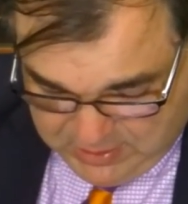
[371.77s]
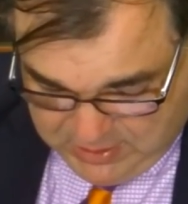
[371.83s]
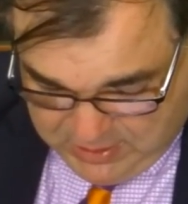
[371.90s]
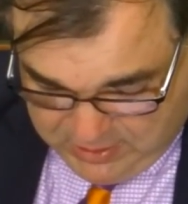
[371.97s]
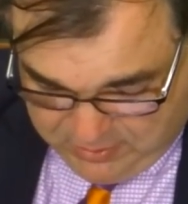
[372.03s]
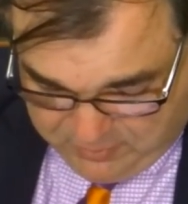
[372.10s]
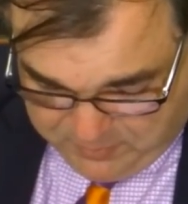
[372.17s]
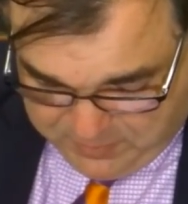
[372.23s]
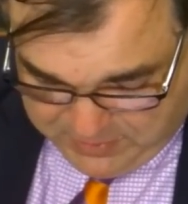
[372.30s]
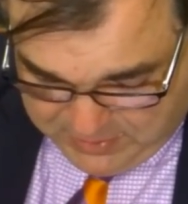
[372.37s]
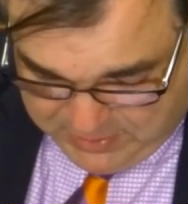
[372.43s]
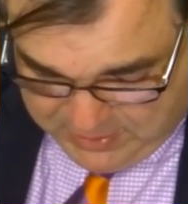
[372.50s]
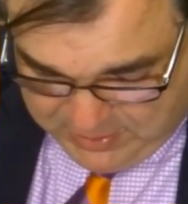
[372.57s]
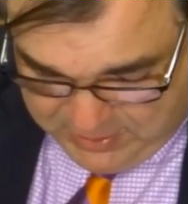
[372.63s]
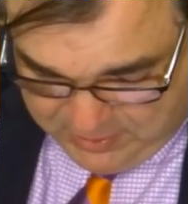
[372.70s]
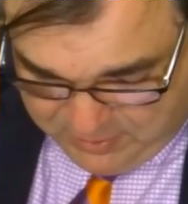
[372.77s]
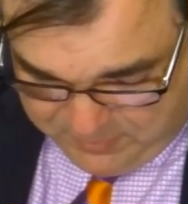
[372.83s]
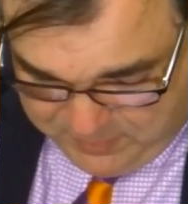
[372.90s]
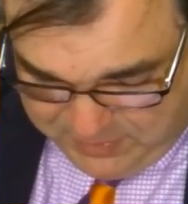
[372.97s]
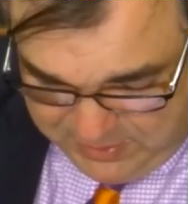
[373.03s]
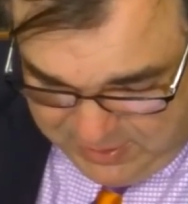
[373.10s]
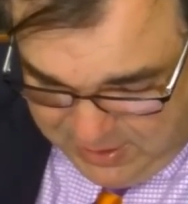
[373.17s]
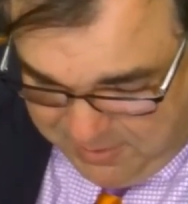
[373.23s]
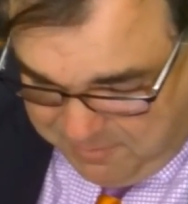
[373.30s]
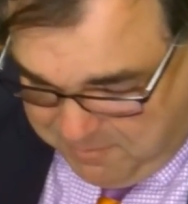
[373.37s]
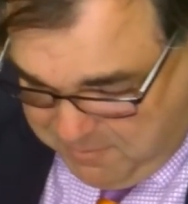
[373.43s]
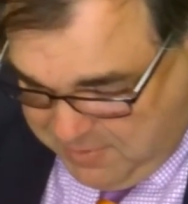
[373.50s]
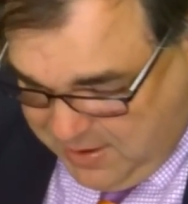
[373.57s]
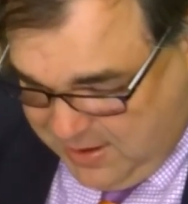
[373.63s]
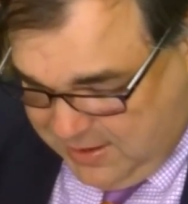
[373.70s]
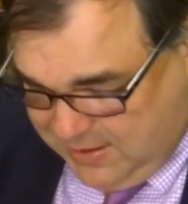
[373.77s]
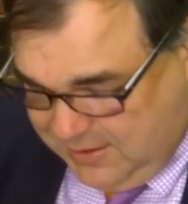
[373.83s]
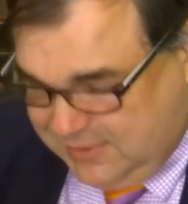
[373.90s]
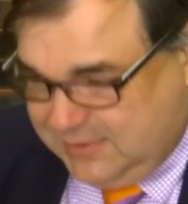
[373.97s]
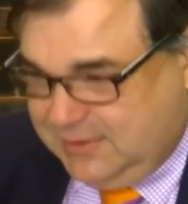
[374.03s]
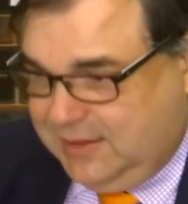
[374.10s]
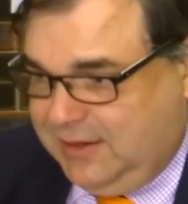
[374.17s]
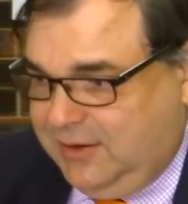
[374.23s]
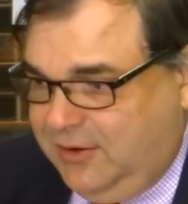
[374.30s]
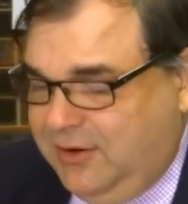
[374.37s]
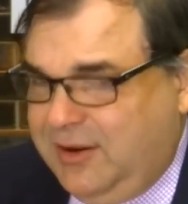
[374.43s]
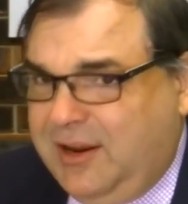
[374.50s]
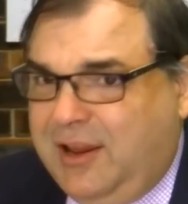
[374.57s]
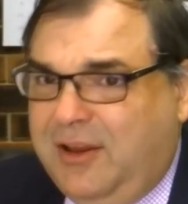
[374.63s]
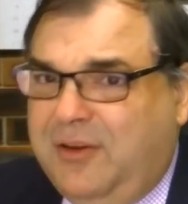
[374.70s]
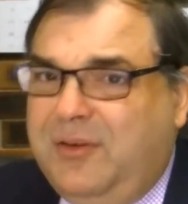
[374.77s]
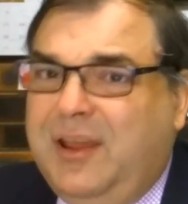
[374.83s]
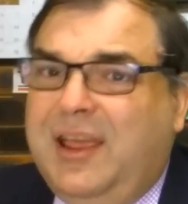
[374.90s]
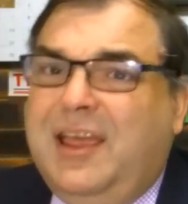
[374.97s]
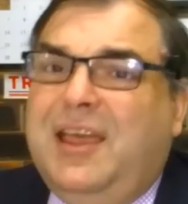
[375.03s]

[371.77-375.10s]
It'll be it'll be amazing, you know.